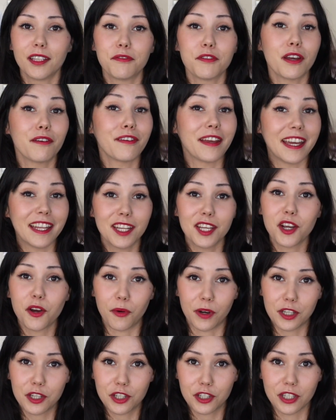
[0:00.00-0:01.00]
If you have any
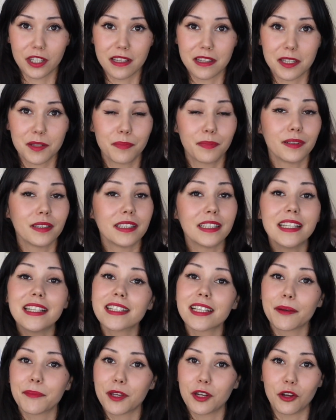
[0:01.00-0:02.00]
questions
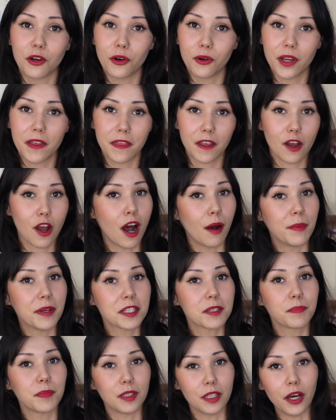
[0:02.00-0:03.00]
please let me know in the
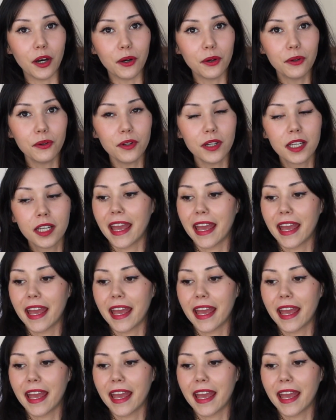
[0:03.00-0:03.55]
comments below